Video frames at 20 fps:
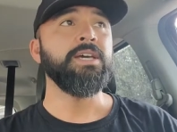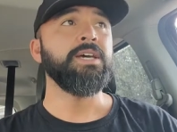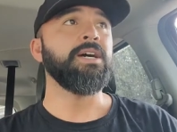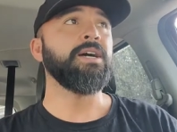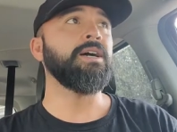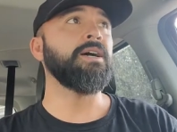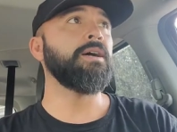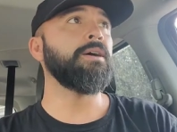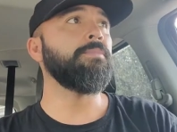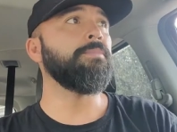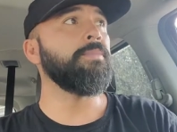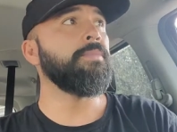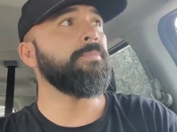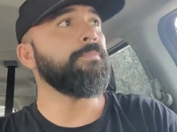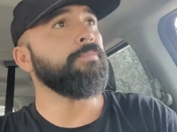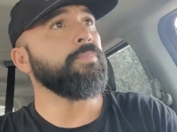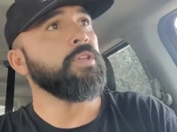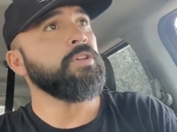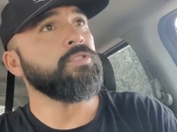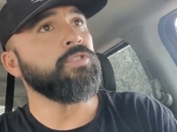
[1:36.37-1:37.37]

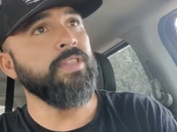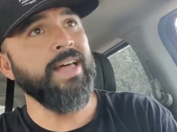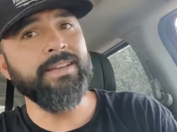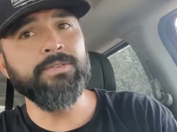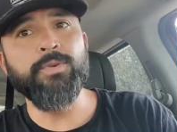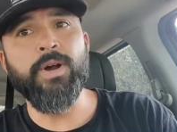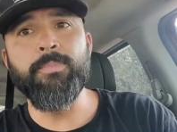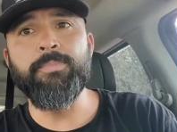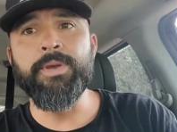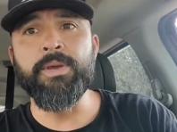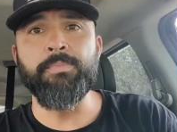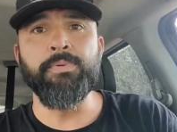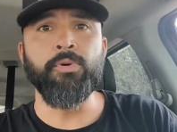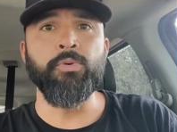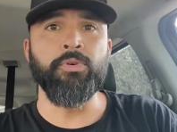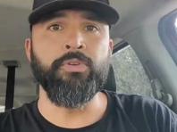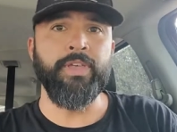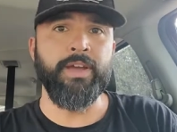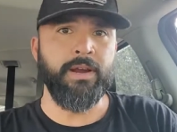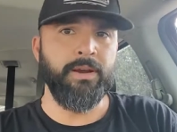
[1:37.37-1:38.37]
So that's why people
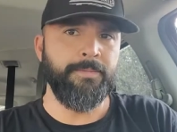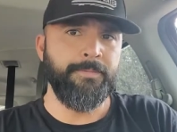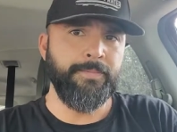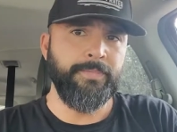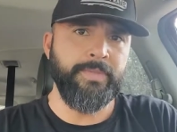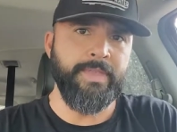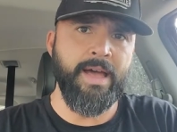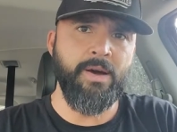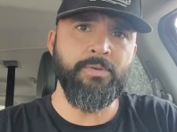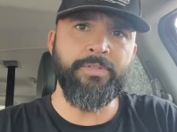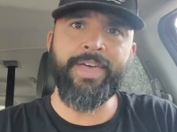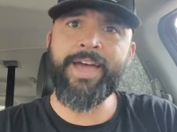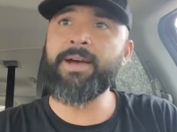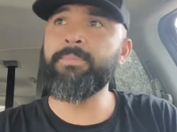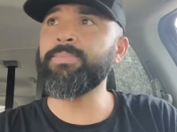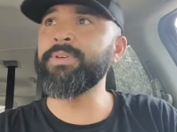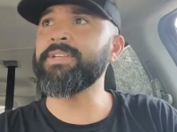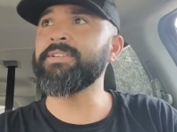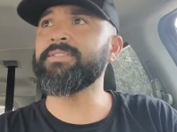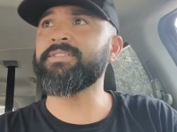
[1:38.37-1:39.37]
were there. Now, with that
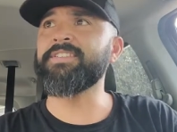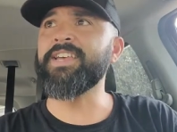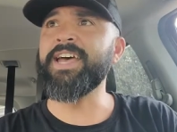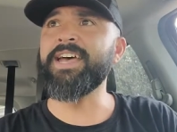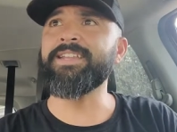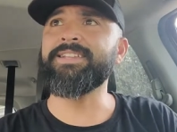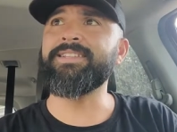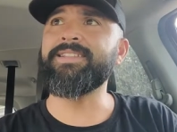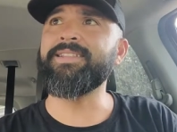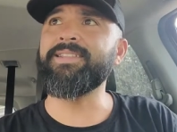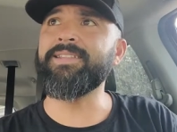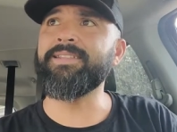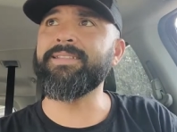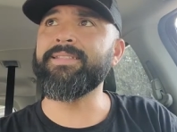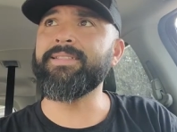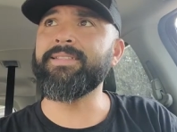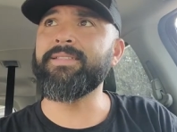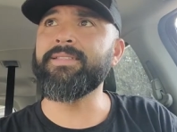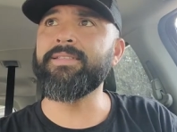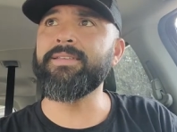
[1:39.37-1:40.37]
being said,
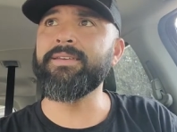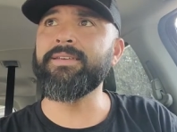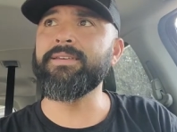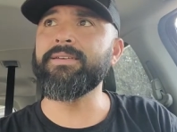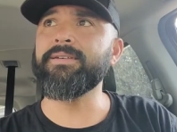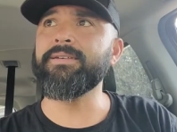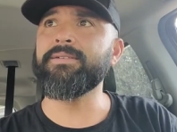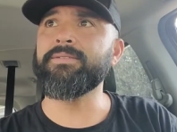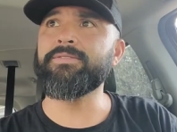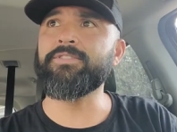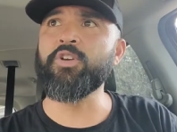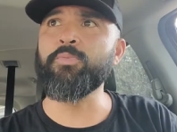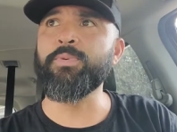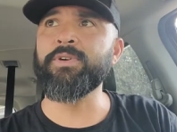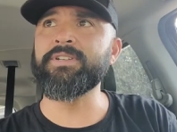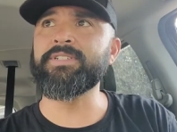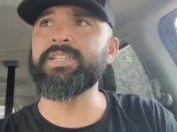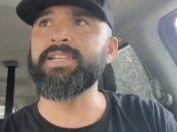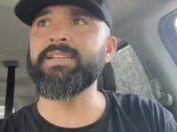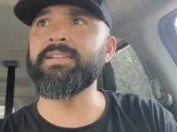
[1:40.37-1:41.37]
the
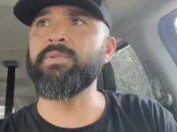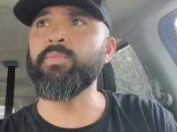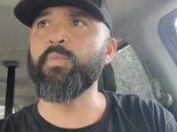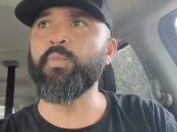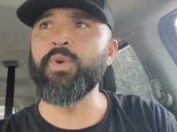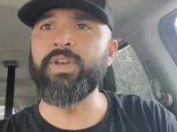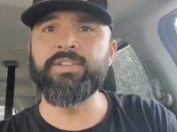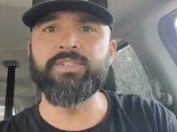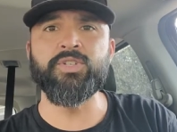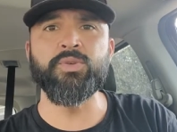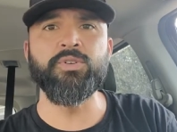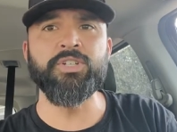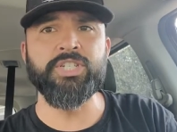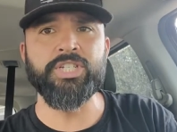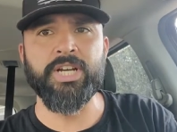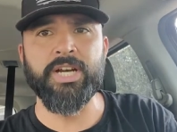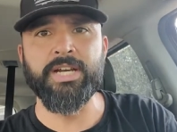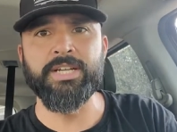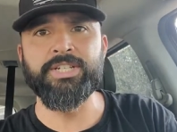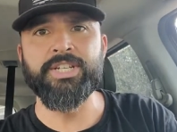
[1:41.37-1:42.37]
superintendent went to a
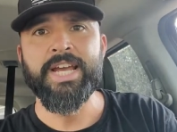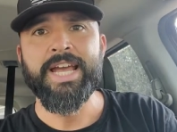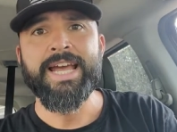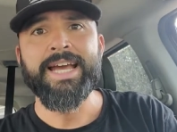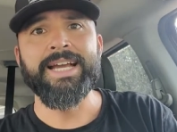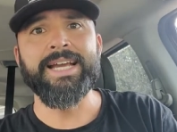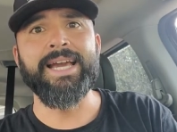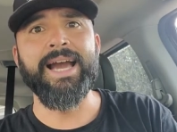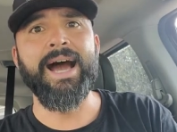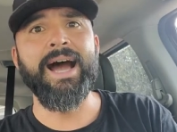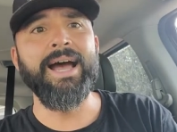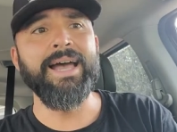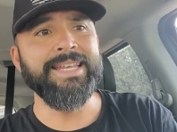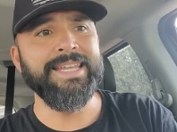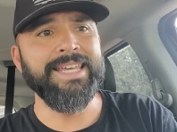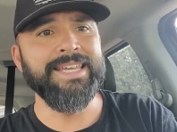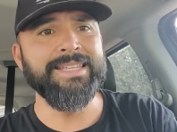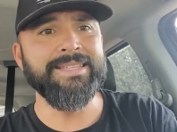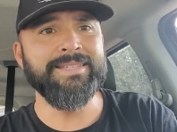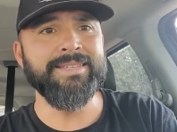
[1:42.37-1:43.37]
judge, got an
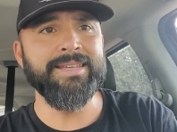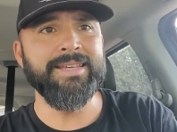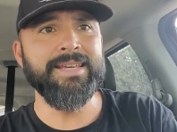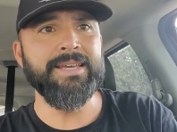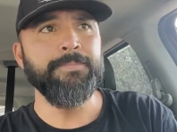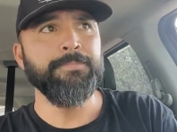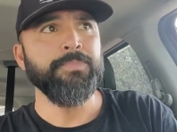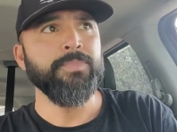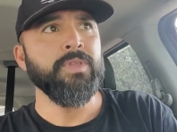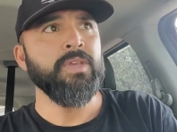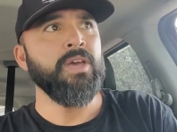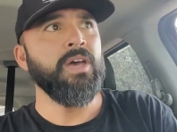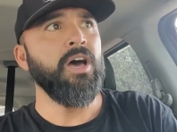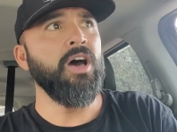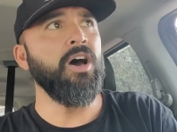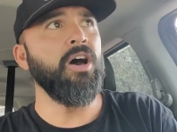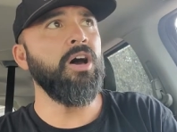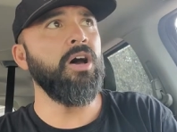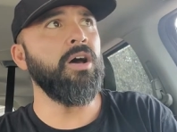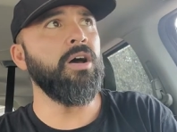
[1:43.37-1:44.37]
Inslee
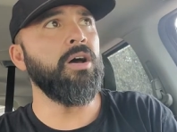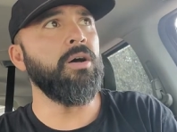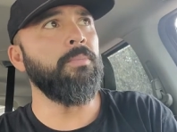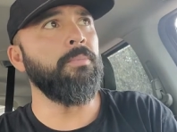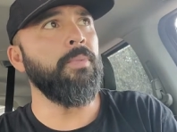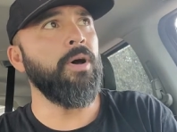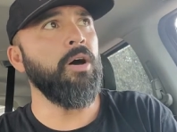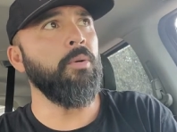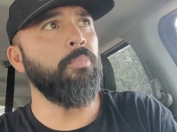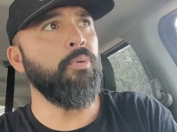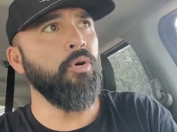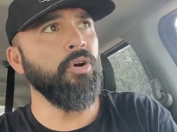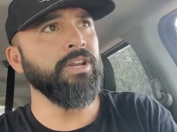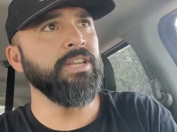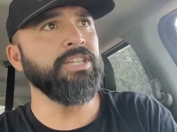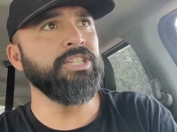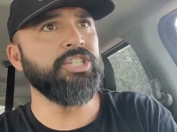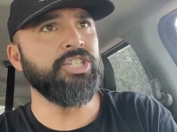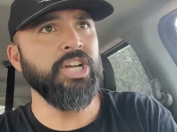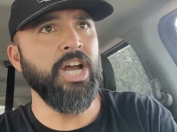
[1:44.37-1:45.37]

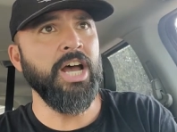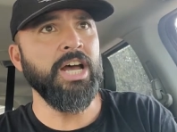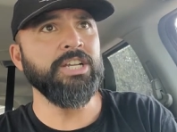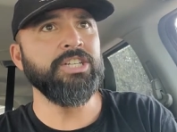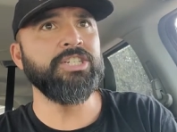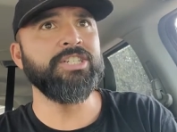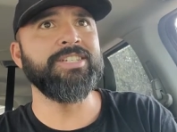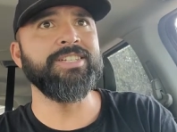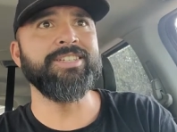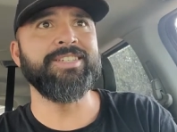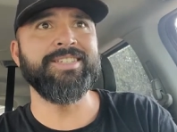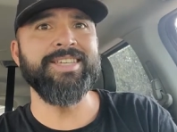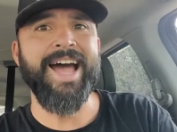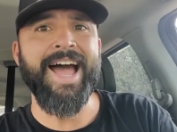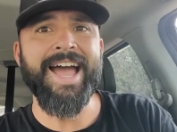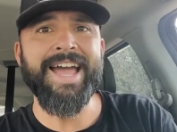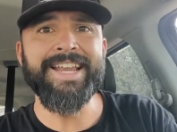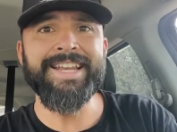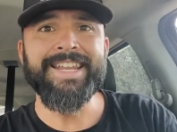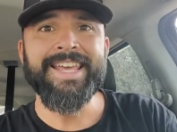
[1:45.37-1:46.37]
appointed judge to
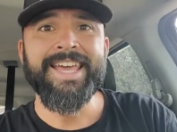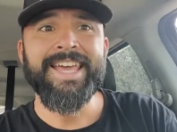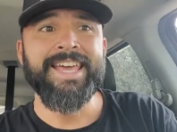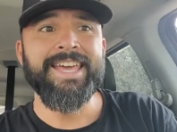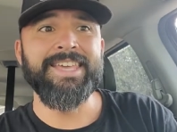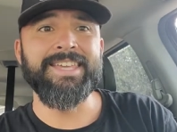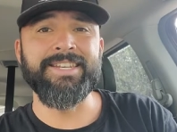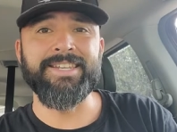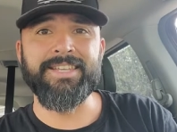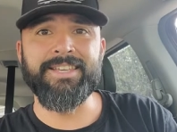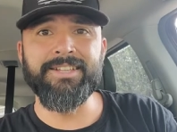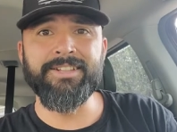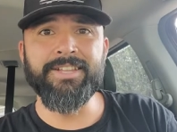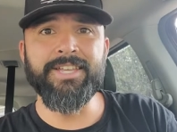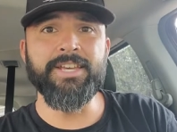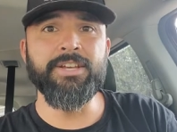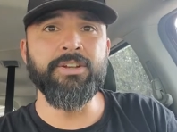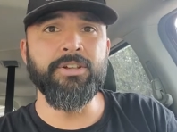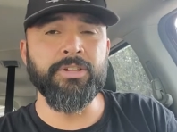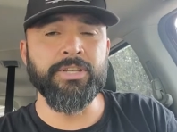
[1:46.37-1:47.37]
sign an
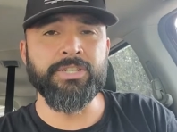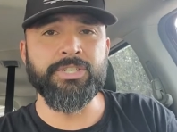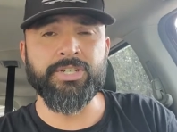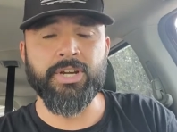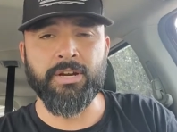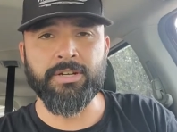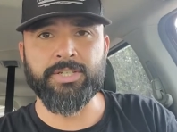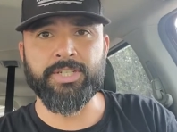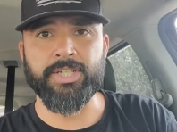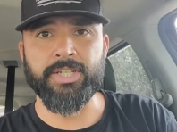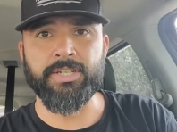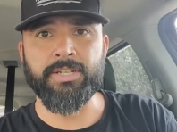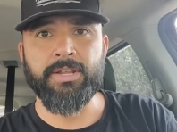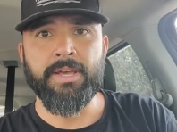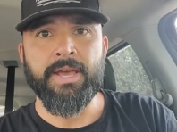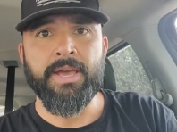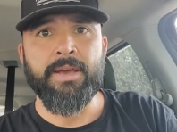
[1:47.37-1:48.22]
illegal injunction